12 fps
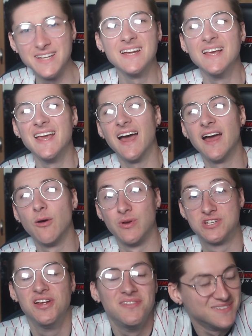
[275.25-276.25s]
gonna need,
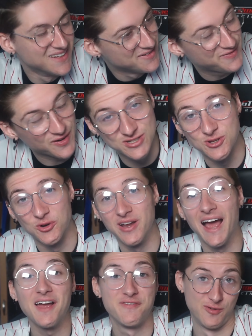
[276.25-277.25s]
which, fun
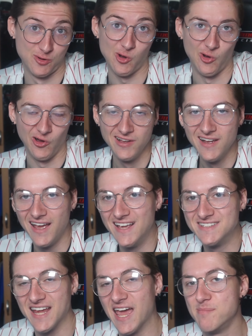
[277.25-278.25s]
story, I forgot,
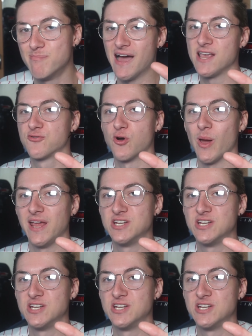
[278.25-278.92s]
is a micro